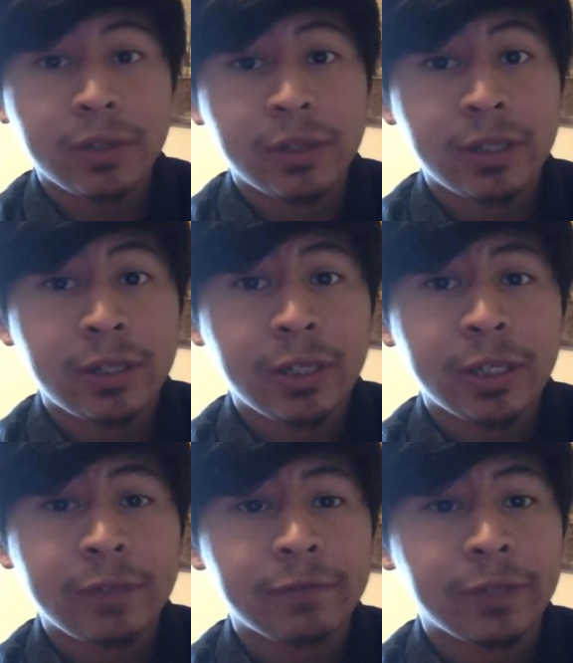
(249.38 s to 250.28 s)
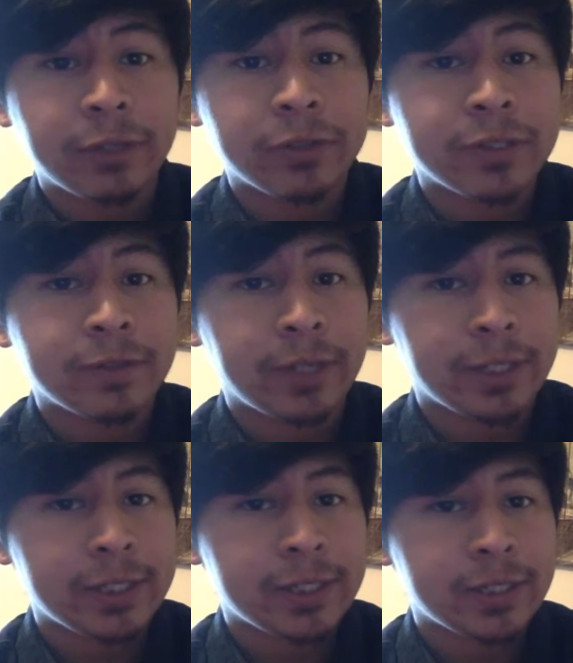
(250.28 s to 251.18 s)
The negative values of
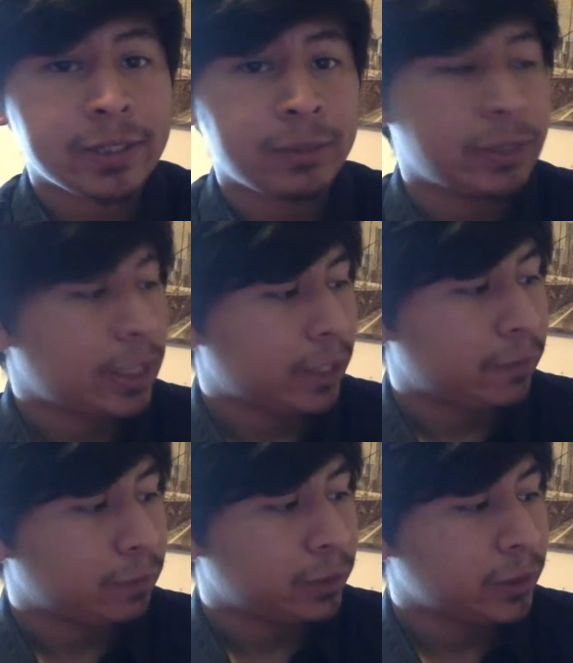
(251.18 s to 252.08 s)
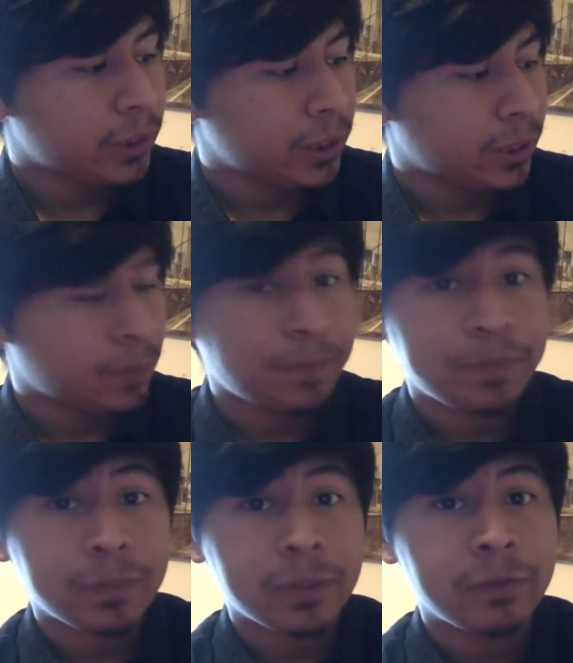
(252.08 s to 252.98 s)
x we have plugged in
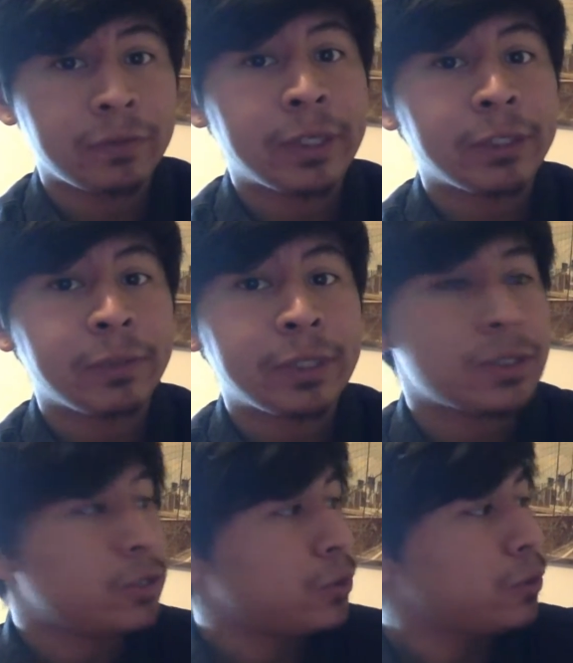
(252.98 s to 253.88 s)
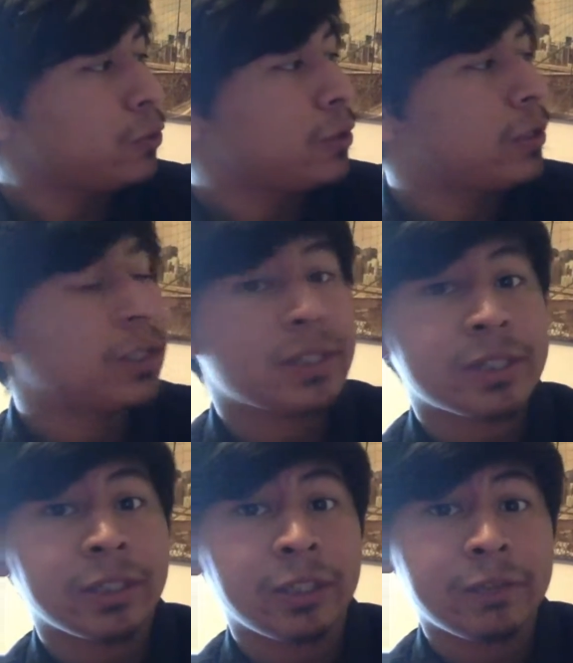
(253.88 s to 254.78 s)
evaluate to
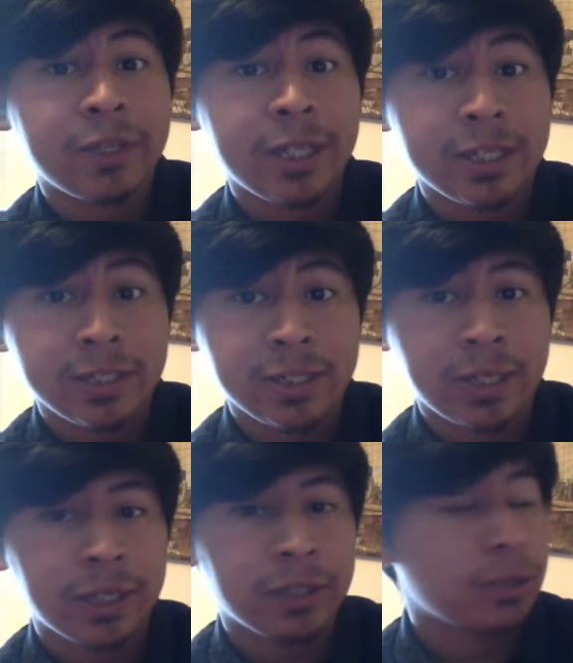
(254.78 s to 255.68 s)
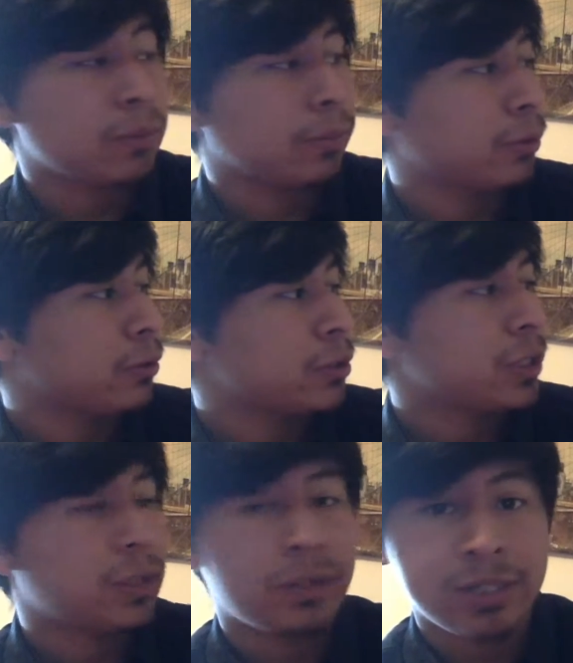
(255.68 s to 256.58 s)
this left-hand side
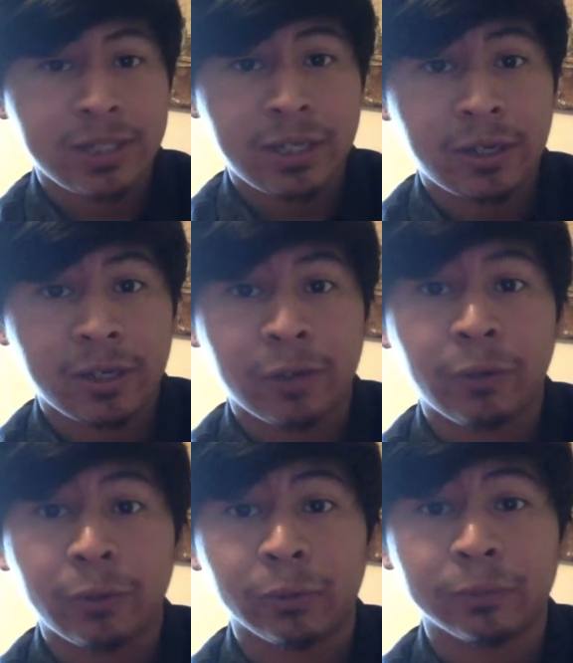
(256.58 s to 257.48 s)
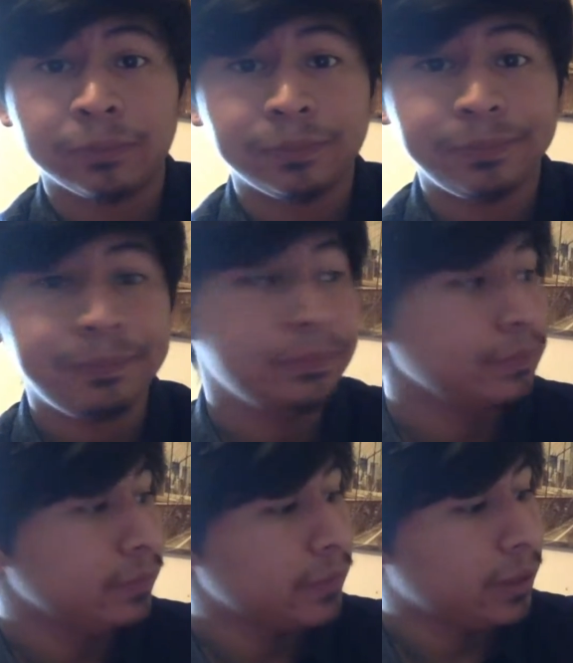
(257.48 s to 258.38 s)
approaching this hole.
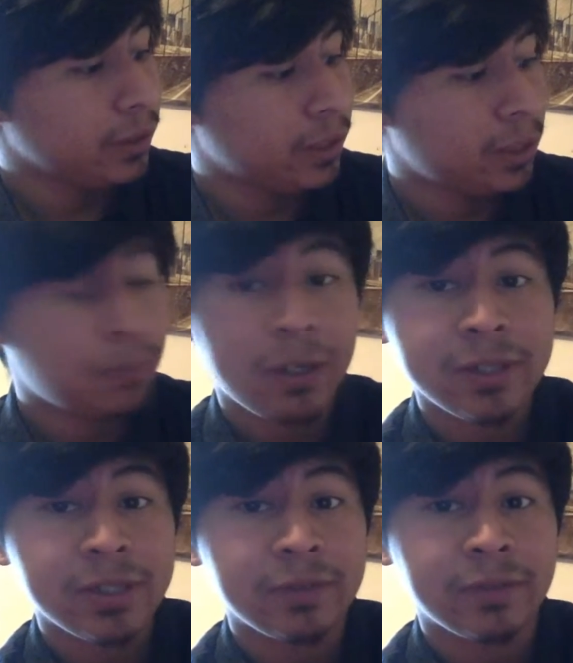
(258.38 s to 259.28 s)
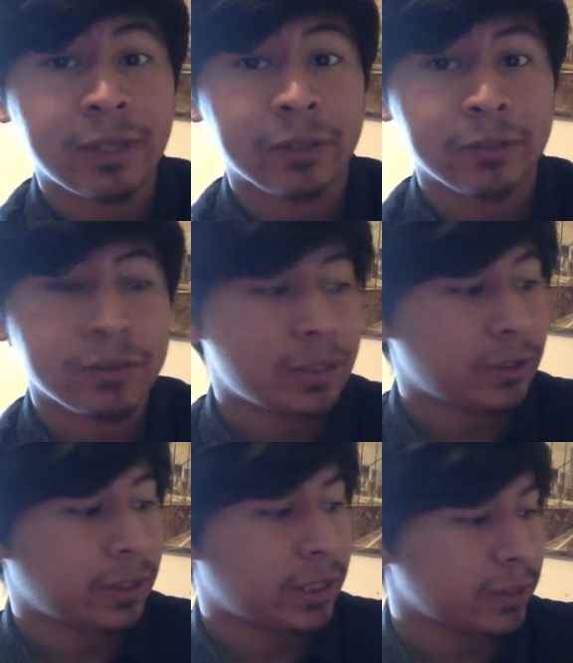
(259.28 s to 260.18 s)
The positive values
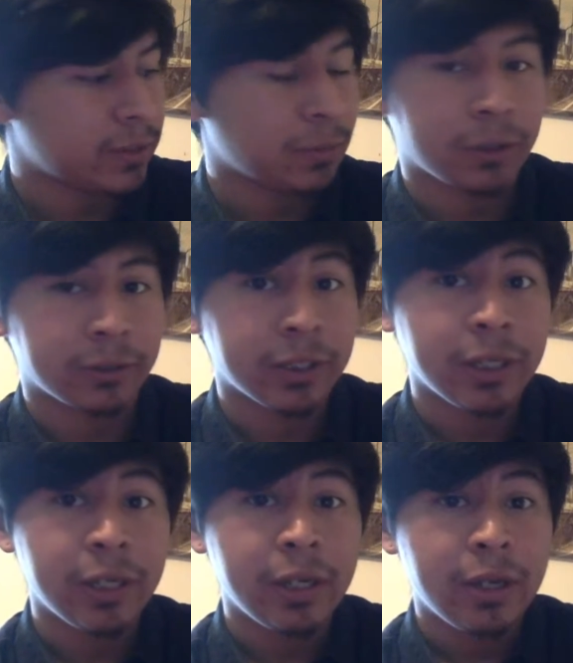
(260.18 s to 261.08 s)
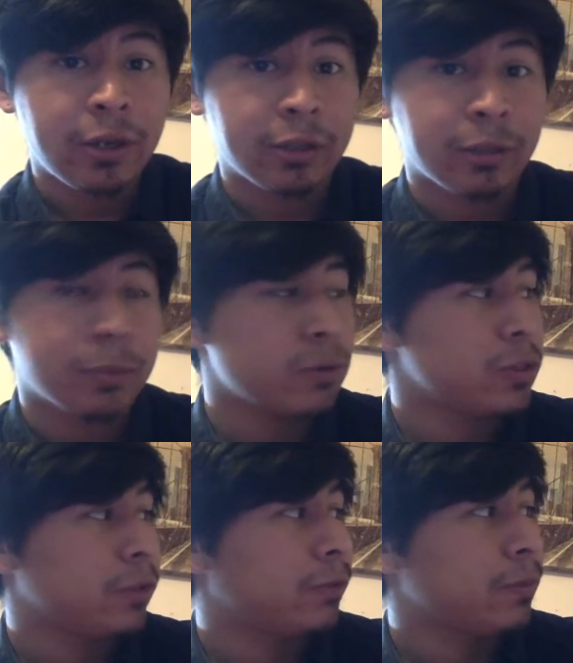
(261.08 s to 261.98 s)
that are getting smaller are
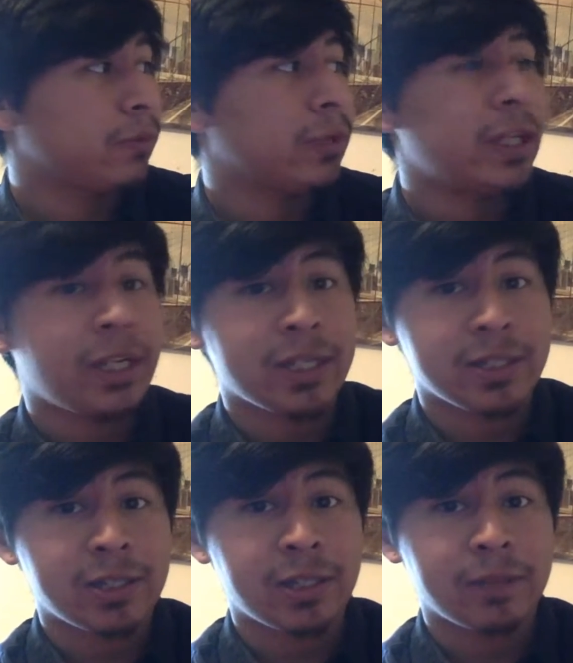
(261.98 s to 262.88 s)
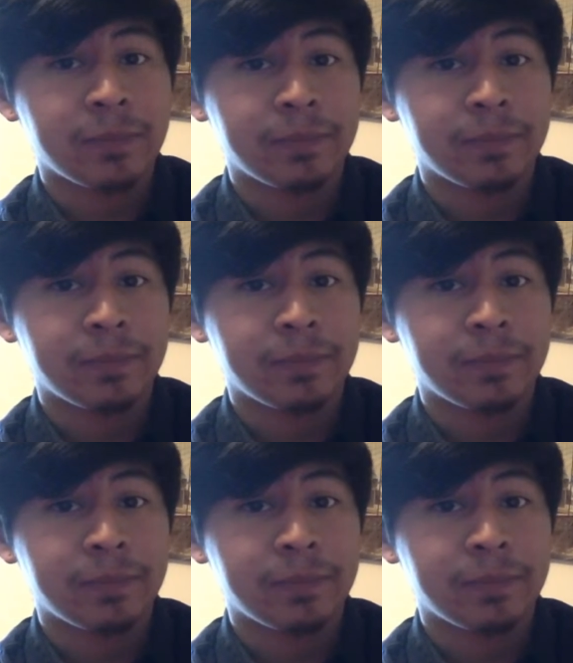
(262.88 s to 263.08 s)
approaching from the right-hand side.